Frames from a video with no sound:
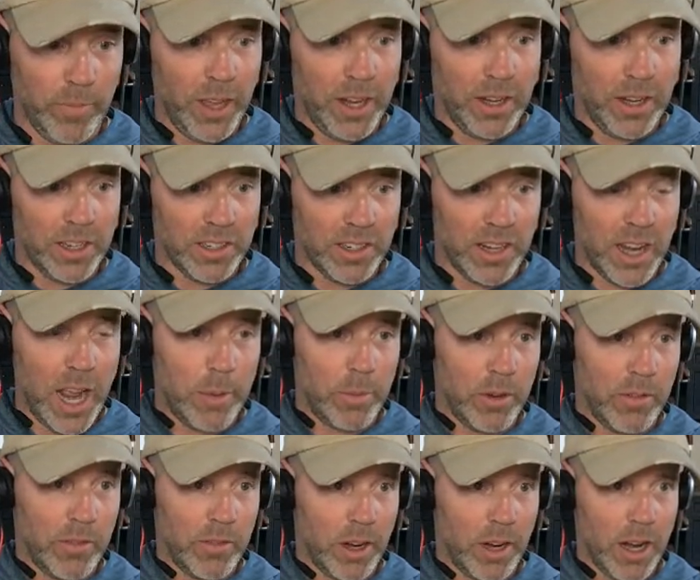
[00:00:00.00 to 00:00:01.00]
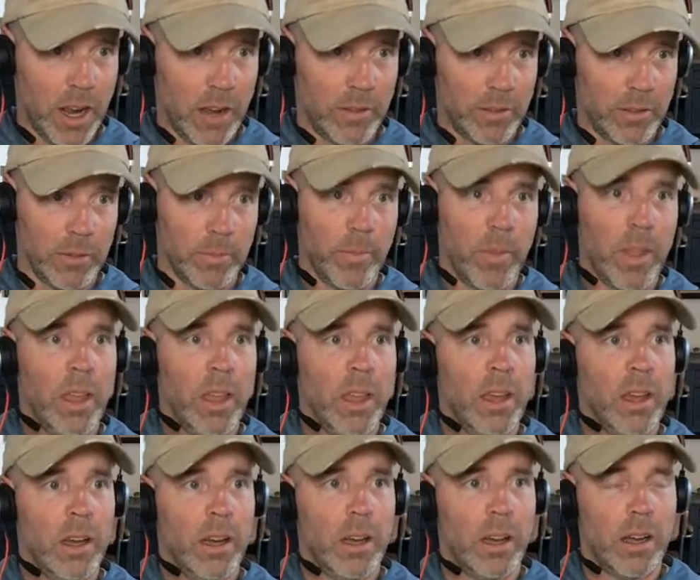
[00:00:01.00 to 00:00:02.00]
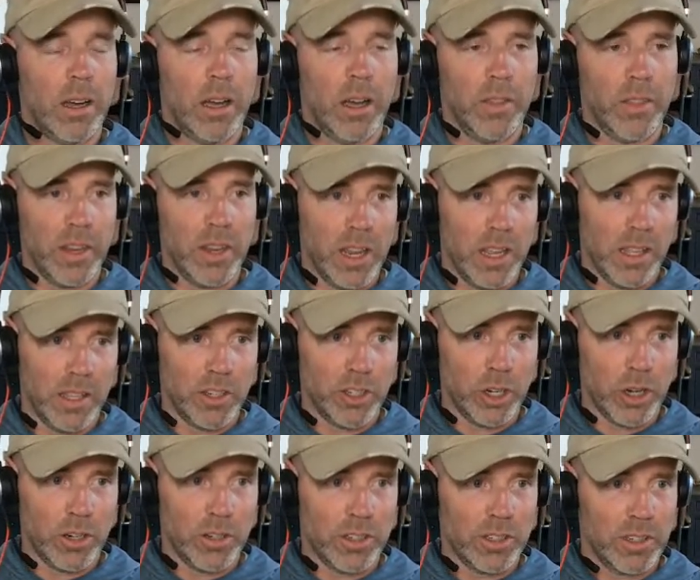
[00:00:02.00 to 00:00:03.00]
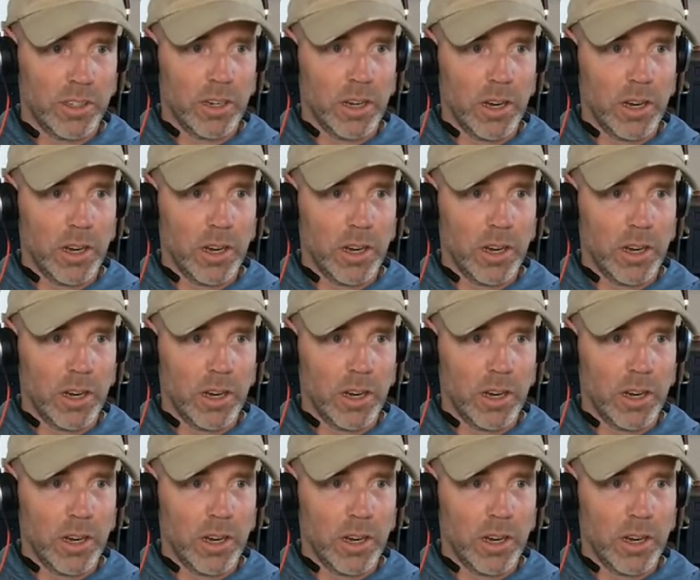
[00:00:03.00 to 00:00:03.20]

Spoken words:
That doesn't happen very often on the daily charts.